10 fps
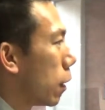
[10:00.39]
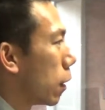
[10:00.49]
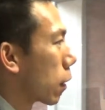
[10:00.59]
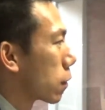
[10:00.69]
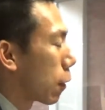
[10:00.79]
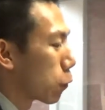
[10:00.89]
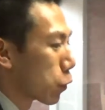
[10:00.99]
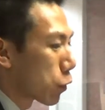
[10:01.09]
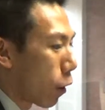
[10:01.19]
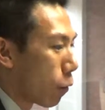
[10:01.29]
because I was
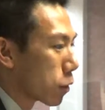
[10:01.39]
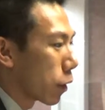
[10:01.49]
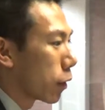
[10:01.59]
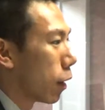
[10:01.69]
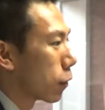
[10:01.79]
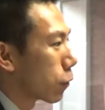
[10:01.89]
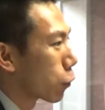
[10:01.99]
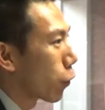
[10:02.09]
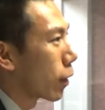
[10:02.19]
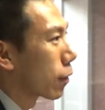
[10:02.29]
just always on the hustle,
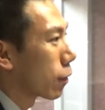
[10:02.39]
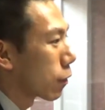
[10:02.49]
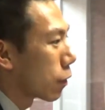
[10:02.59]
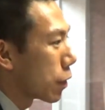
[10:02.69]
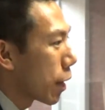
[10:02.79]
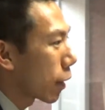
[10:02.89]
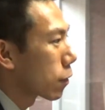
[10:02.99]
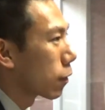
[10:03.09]
trying to get to the next